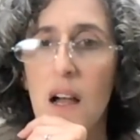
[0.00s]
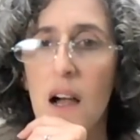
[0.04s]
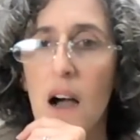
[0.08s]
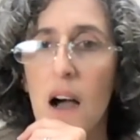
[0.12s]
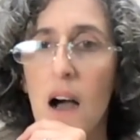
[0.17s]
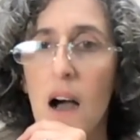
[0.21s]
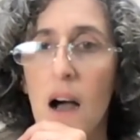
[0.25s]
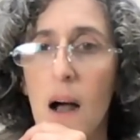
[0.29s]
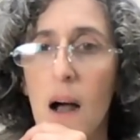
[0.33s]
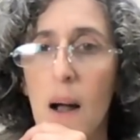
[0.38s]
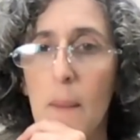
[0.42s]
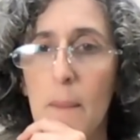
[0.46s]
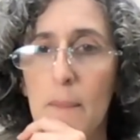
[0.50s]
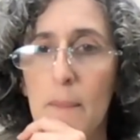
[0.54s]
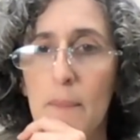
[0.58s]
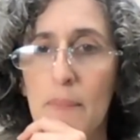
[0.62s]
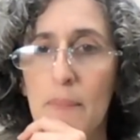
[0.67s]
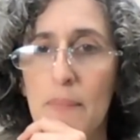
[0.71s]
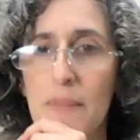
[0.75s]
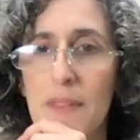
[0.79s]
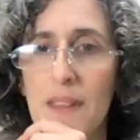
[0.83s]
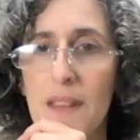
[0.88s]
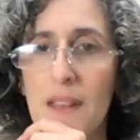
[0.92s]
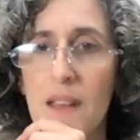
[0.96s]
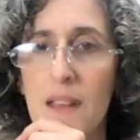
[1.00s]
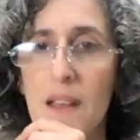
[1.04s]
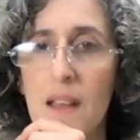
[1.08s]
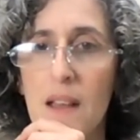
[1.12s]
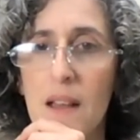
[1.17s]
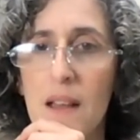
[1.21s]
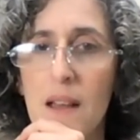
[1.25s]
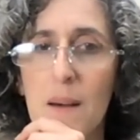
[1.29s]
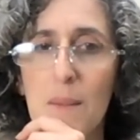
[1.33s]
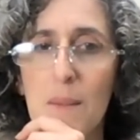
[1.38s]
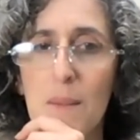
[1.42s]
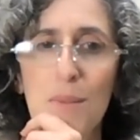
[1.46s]

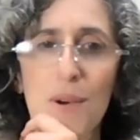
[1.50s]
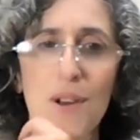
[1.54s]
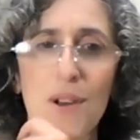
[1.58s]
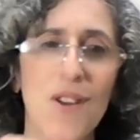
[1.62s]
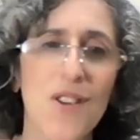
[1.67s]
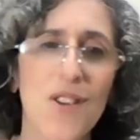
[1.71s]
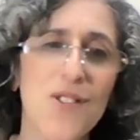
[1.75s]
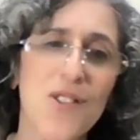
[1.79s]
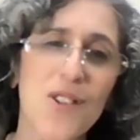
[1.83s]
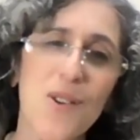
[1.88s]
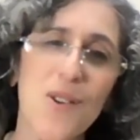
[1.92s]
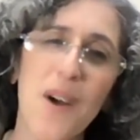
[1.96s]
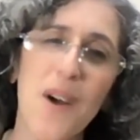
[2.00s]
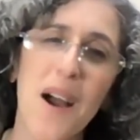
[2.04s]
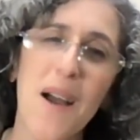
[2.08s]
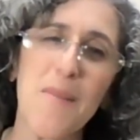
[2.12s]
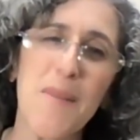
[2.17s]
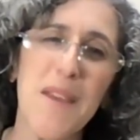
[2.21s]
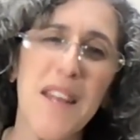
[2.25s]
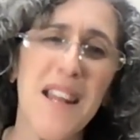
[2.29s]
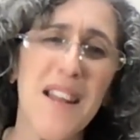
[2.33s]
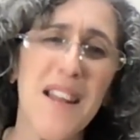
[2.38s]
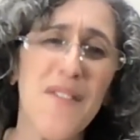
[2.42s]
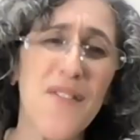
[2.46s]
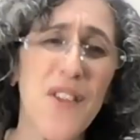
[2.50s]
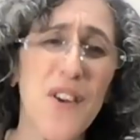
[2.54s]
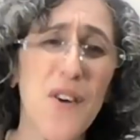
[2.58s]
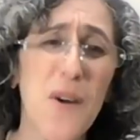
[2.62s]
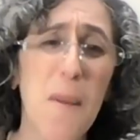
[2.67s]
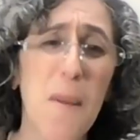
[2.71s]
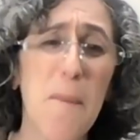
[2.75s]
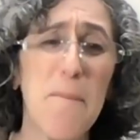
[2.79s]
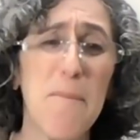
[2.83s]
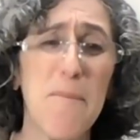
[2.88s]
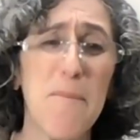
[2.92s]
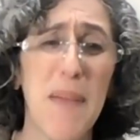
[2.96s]
But also, I mean, if they're
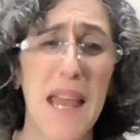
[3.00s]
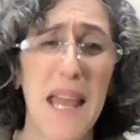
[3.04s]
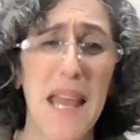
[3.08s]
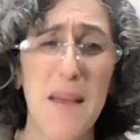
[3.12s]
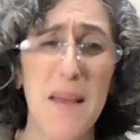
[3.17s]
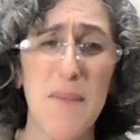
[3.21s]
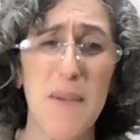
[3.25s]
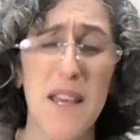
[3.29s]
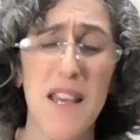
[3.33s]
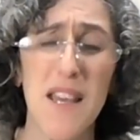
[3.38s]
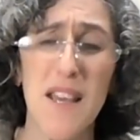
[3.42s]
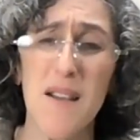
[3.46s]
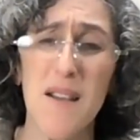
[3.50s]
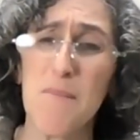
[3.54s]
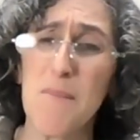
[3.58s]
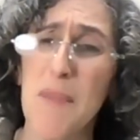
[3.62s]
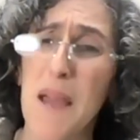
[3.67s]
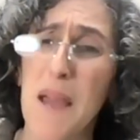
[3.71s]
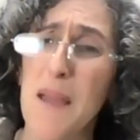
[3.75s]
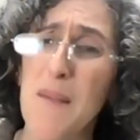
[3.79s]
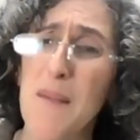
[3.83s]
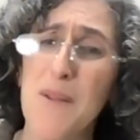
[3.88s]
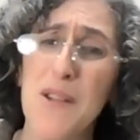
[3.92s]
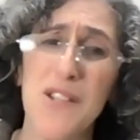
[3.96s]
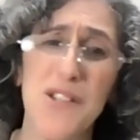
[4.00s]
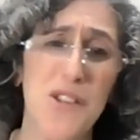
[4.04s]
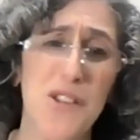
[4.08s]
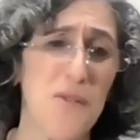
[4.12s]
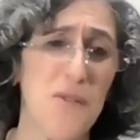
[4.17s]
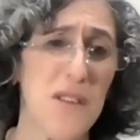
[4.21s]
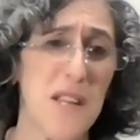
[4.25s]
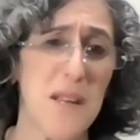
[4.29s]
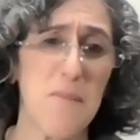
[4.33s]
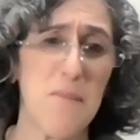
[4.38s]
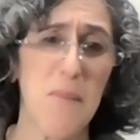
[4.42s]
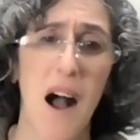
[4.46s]
a baby, babies don't
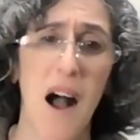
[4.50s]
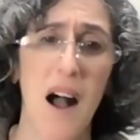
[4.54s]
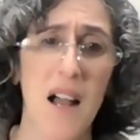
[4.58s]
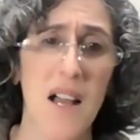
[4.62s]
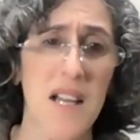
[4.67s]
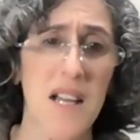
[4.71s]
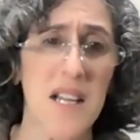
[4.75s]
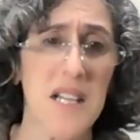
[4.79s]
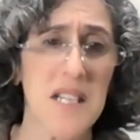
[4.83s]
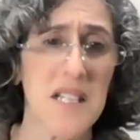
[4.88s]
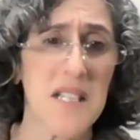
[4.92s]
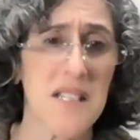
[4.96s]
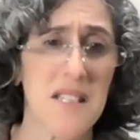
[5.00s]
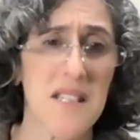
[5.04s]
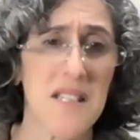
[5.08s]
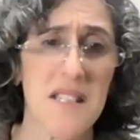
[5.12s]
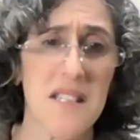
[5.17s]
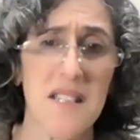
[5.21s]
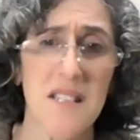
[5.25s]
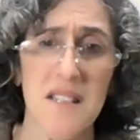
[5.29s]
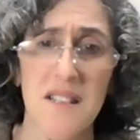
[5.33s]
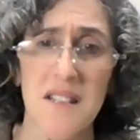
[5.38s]
need pockets.